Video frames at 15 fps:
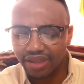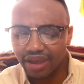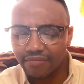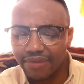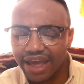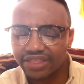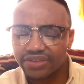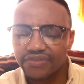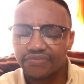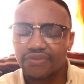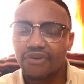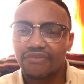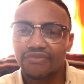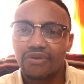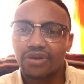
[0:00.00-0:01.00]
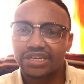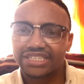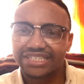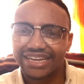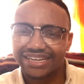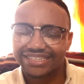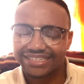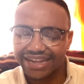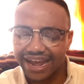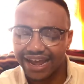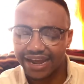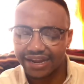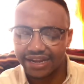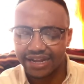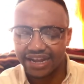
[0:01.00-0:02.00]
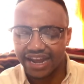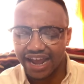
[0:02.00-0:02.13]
Matthew 4:4 says that,